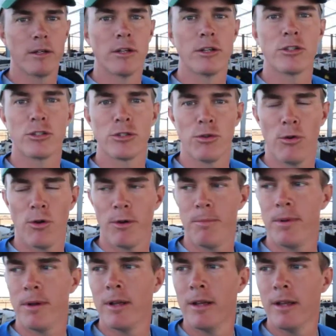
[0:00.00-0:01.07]
Gunnerstorp,
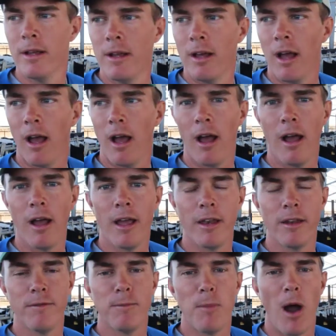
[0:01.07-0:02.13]

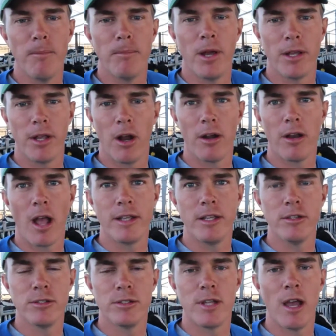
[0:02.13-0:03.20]
and at Montbéliard I
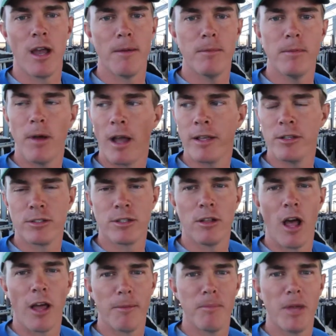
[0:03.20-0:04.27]
used a
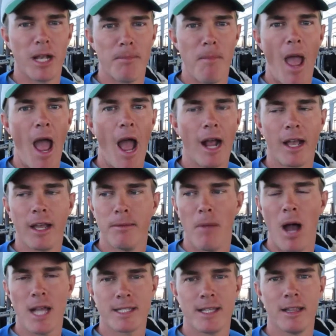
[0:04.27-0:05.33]
lot of Micmac and
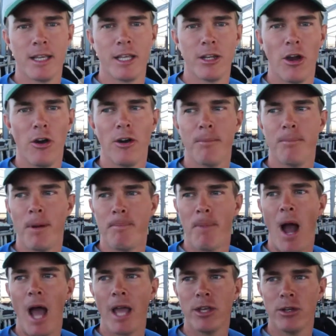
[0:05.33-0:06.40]
Masalino and
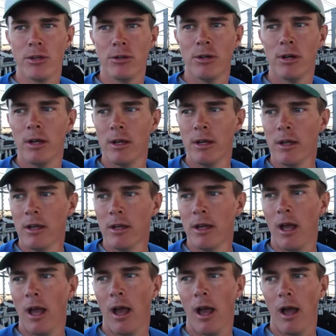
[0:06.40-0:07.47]
Papayu,
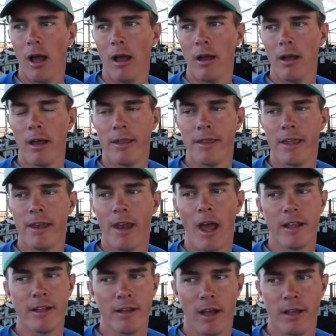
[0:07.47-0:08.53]
and then
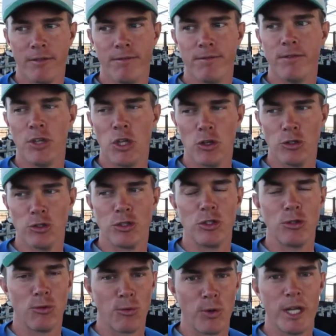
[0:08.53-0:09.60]
I used
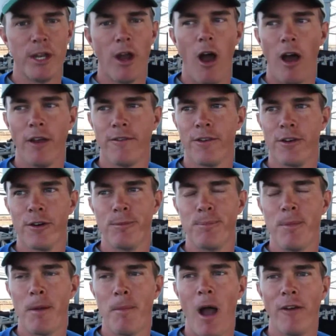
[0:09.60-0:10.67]
Redon for
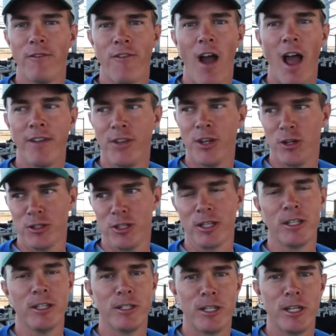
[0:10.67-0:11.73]
about 5 years and
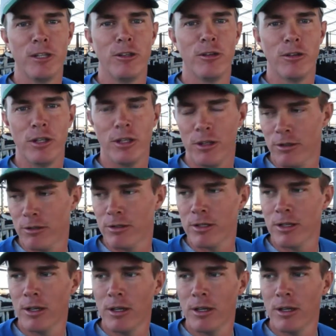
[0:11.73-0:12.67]
continue to use